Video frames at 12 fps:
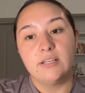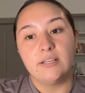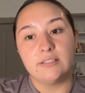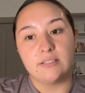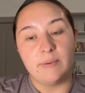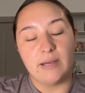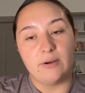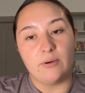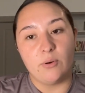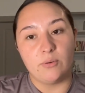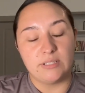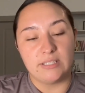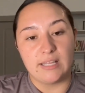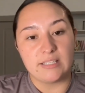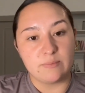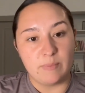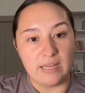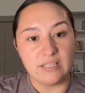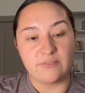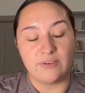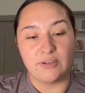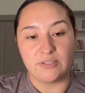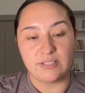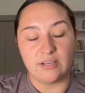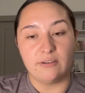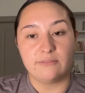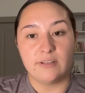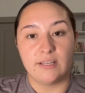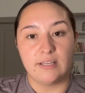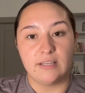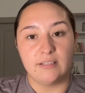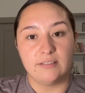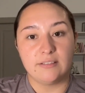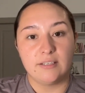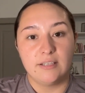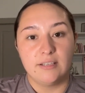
It's about holding that space for yourself and